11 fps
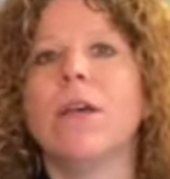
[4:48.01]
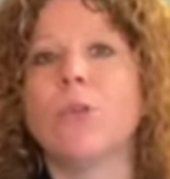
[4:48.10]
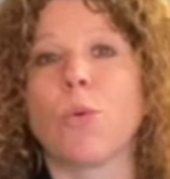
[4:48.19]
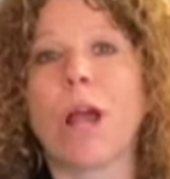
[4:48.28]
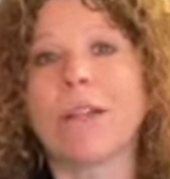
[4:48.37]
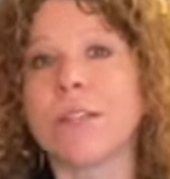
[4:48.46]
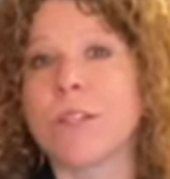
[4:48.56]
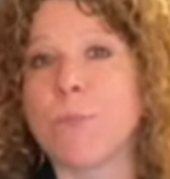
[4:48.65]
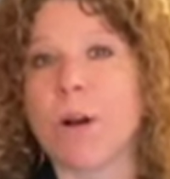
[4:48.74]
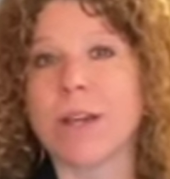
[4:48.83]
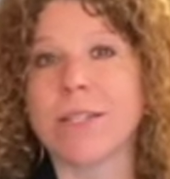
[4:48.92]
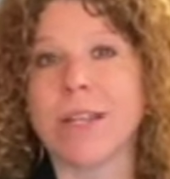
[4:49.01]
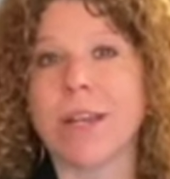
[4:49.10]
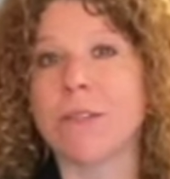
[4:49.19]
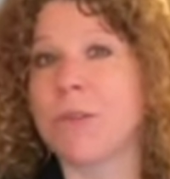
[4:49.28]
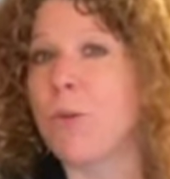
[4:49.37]
Throughout this
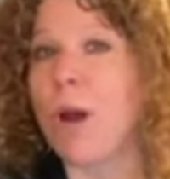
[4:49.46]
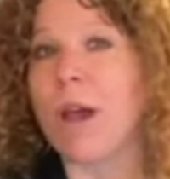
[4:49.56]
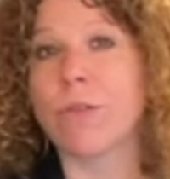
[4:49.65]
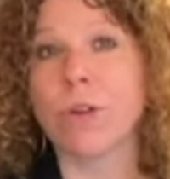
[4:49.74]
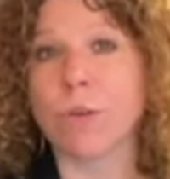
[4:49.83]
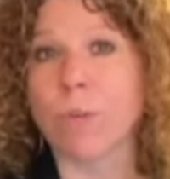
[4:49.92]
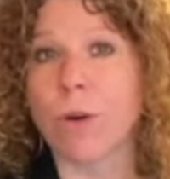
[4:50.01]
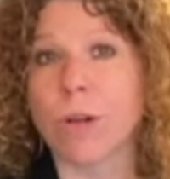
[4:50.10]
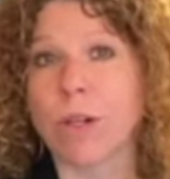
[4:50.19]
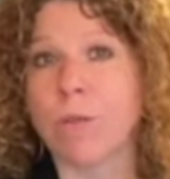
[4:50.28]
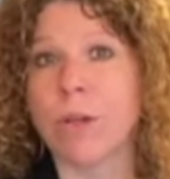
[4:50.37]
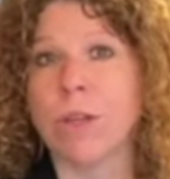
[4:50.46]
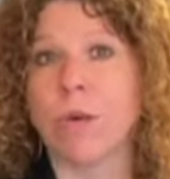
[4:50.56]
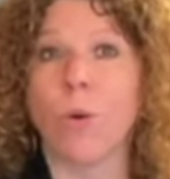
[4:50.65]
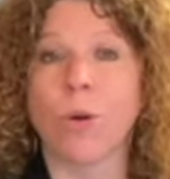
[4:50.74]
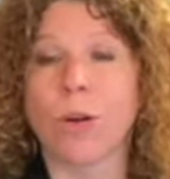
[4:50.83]
process, whoever you're working with
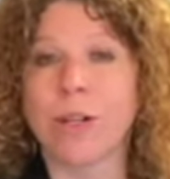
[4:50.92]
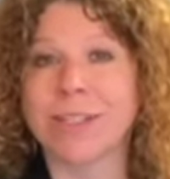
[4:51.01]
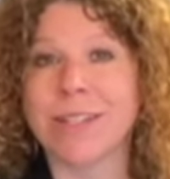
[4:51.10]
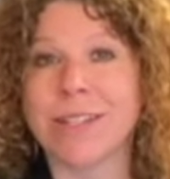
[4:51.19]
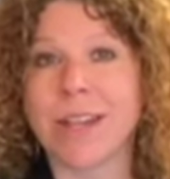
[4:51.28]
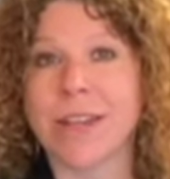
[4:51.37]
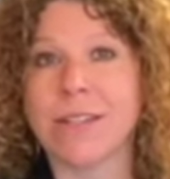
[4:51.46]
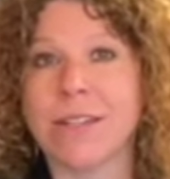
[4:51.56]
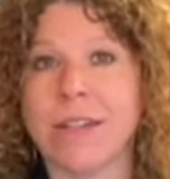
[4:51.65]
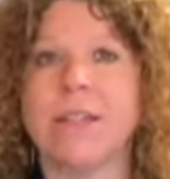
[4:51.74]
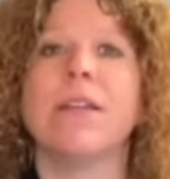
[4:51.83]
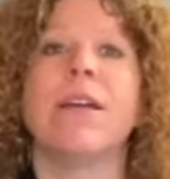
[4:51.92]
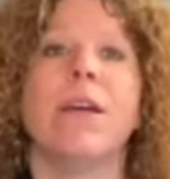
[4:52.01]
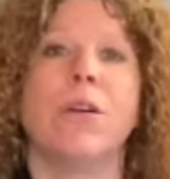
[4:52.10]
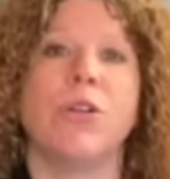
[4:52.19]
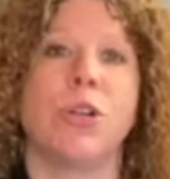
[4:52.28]
ordering this testing
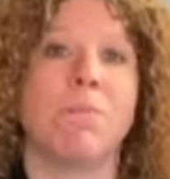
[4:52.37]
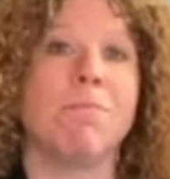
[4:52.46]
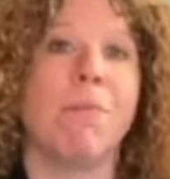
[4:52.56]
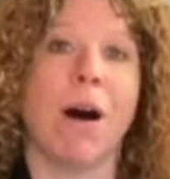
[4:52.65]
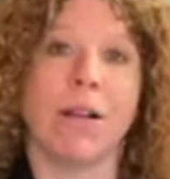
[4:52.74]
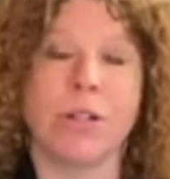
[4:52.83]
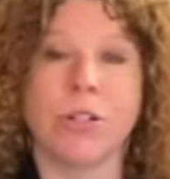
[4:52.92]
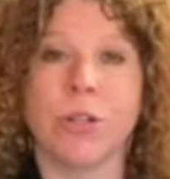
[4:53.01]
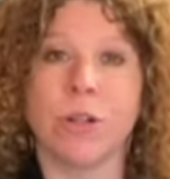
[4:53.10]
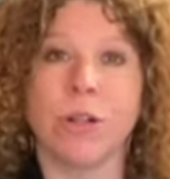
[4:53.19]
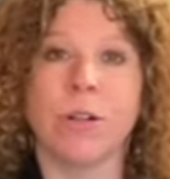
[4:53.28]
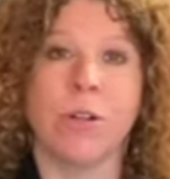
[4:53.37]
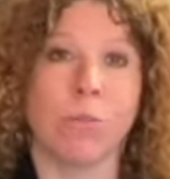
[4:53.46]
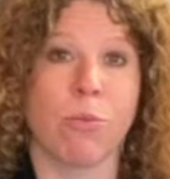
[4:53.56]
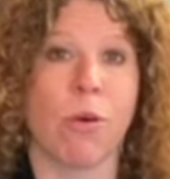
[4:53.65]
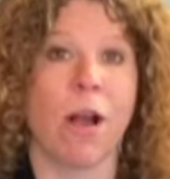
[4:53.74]
should monitor
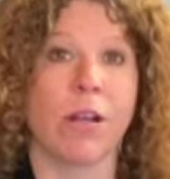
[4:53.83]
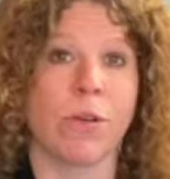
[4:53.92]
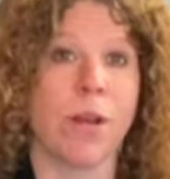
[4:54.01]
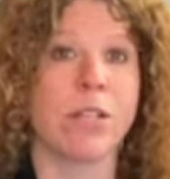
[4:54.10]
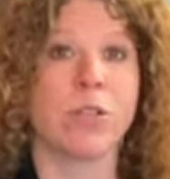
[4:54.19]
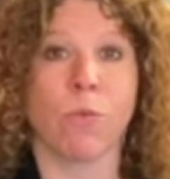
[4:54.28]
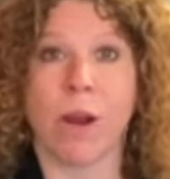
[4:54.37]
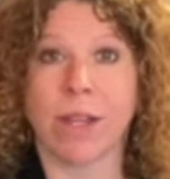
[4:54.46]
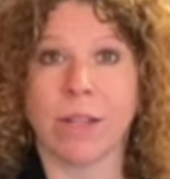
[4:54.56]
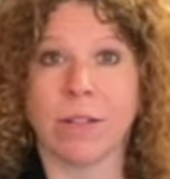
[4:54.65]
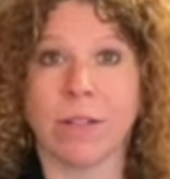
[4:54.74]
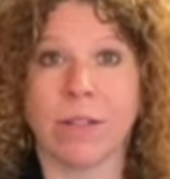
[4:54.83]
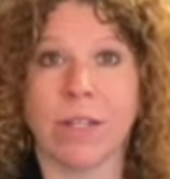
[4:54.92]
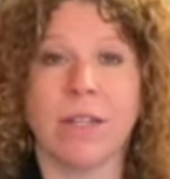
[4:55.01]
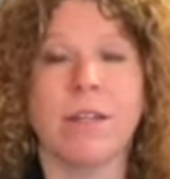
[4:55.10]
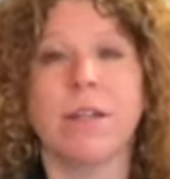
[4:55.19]
your progress
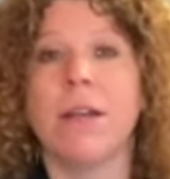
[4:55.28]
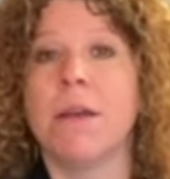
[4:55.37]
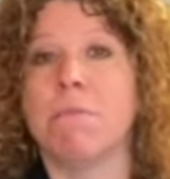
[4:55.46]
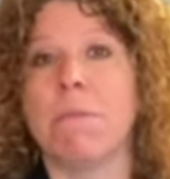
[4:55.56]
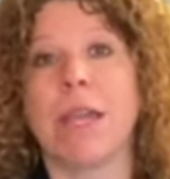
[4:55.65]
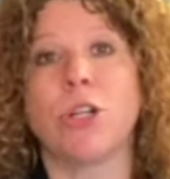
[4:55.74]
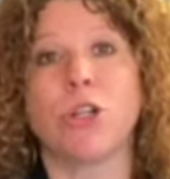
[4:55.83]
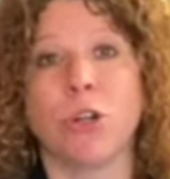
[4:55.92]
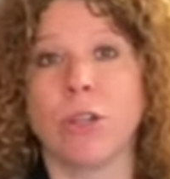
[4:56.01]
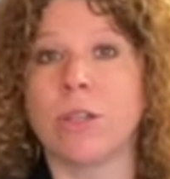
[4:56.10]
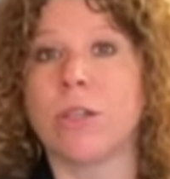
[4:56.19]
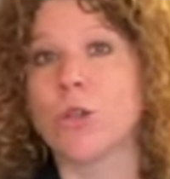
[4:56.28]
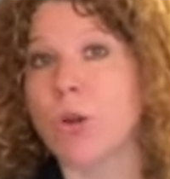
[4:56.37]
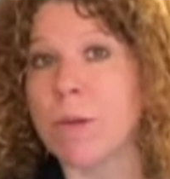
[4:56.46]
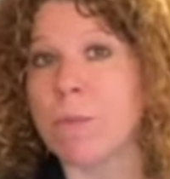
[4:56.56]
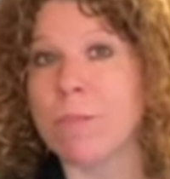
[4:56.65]
regularly, make sure that the
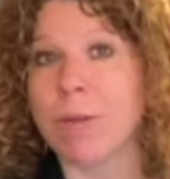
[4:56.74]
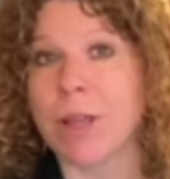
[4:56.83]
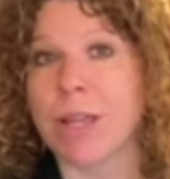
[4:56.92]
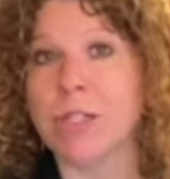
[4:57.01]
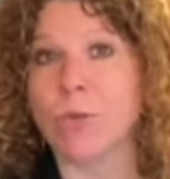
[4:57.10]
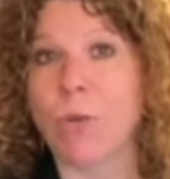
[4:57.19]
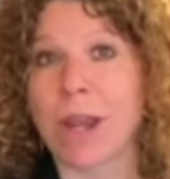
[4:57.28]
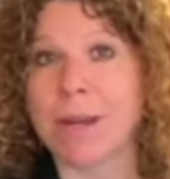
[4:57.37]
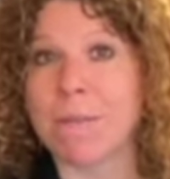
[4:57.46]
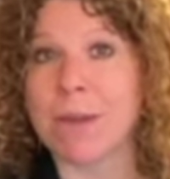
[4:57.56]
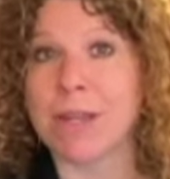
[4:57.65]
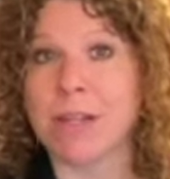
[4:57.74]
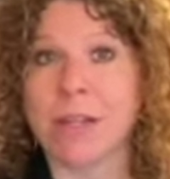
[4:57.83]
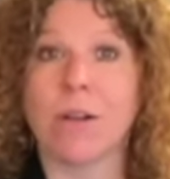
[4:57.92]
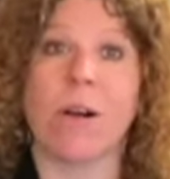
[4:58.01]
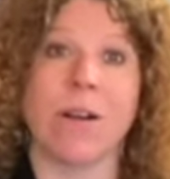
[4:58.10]
treatment plans
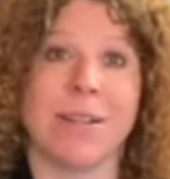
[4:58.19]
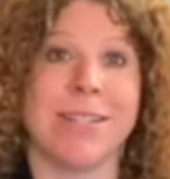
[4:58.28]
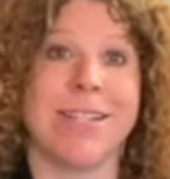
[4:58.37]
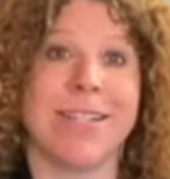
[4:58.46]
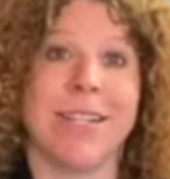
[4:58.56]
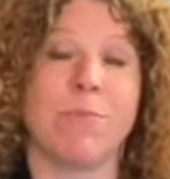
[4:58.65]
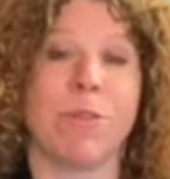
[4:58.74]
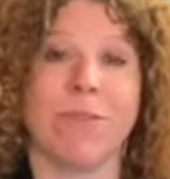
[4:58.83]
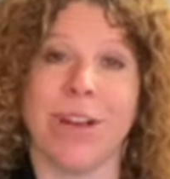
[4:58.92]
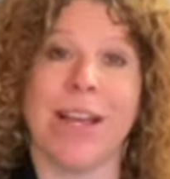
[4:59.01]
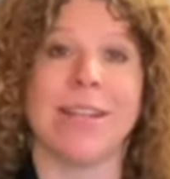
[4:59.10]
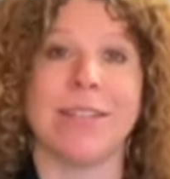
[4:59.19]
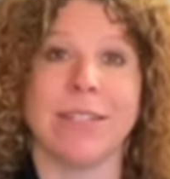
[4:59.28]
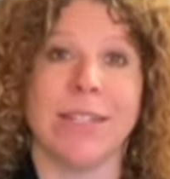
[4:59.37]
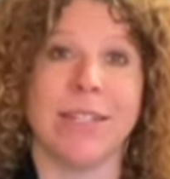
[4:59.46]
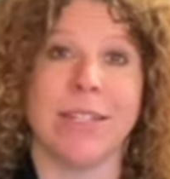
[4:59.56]
recommended are indeed
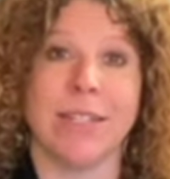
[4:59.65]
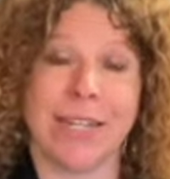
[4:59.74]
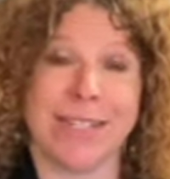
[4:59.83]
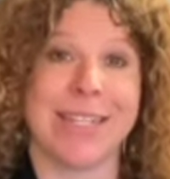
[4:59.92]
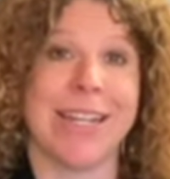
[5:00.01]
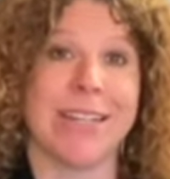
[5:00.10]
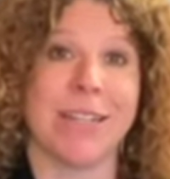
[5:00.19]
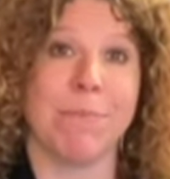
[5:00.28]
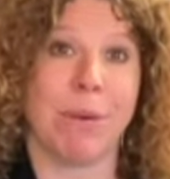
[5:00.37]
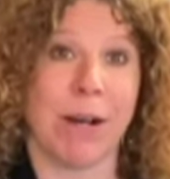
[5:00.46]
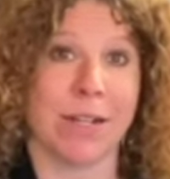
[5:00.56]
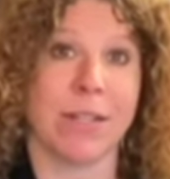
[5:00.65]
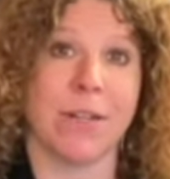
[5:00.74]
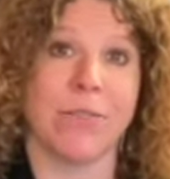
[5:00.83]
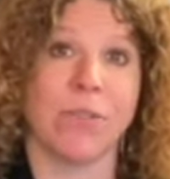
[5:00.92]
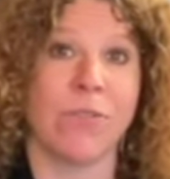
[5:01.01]
providing the intended
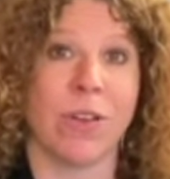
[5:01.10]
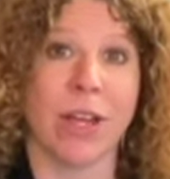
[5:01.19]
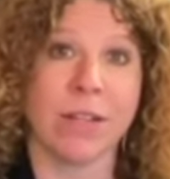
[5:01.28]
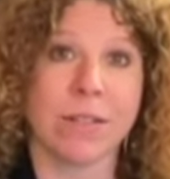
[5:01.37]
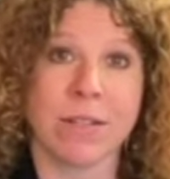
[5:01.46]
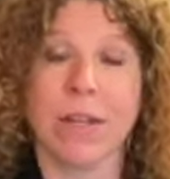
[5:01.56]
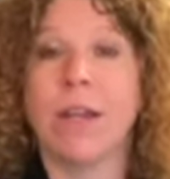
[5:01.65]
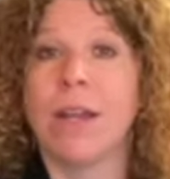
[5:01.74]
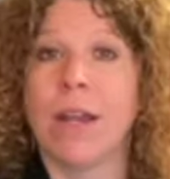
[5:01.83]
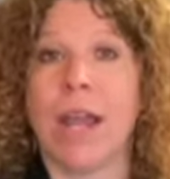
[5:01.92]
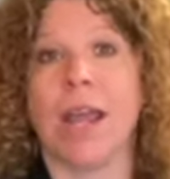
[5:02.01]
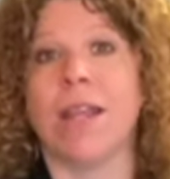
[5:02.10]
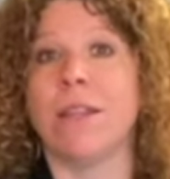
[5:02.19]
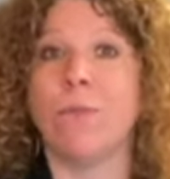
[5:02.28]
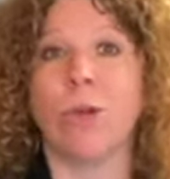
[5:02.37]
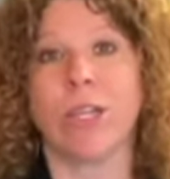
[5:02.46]
positive effects,
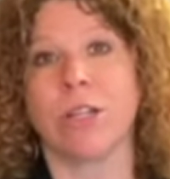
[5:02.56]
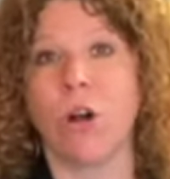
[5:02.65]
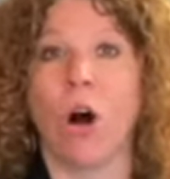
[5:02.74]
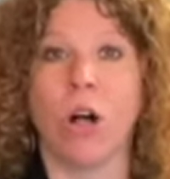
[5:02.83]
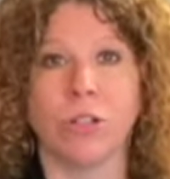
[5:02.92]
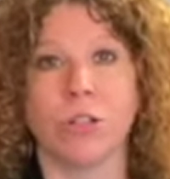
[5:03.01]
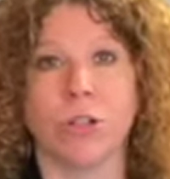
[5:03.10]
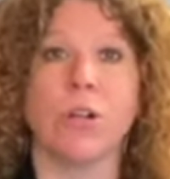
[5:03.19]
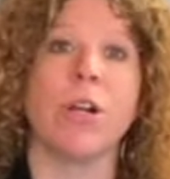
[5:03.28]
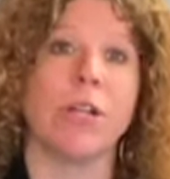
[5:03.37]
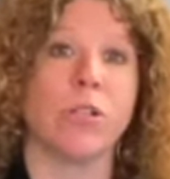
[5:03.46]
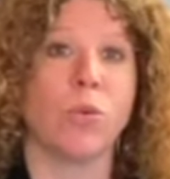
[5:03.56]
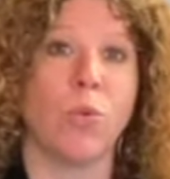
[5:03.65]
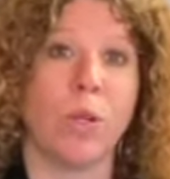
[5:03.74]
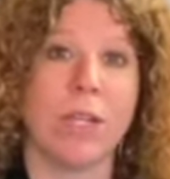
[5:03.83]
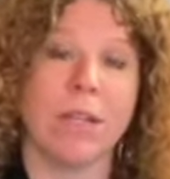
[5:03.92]
and then we can alter and
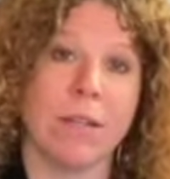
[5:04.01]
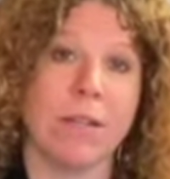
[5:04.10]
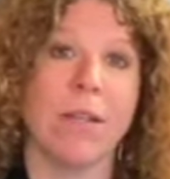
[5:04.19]
tweak